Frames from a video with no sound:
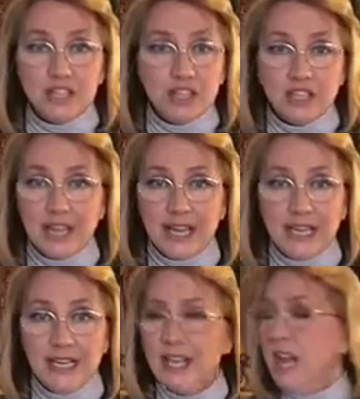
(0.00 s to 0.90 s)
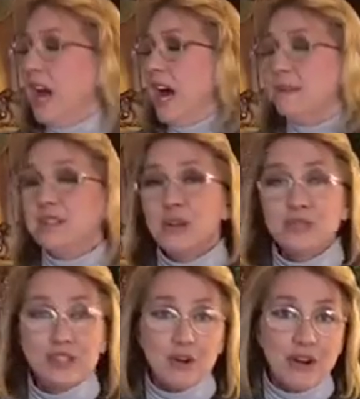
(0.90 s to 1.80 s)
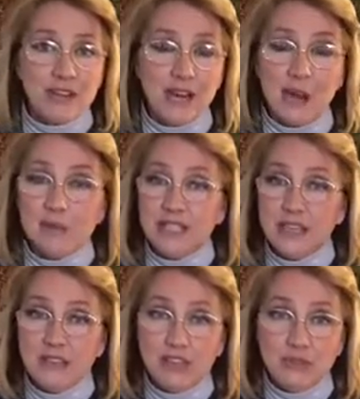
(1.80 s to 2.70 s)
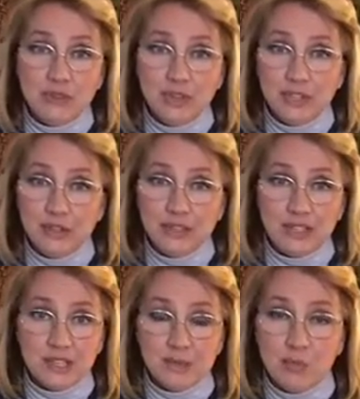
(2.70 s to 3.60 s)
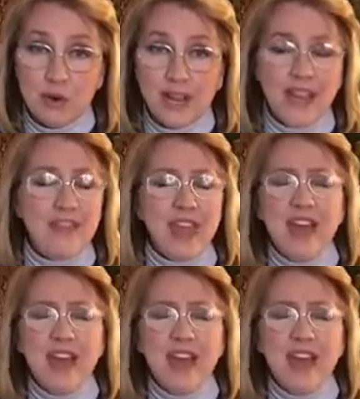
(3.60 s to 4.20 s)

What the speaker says: to the lady. "I'm so sorry that I was giving you dirty looks this morning." And they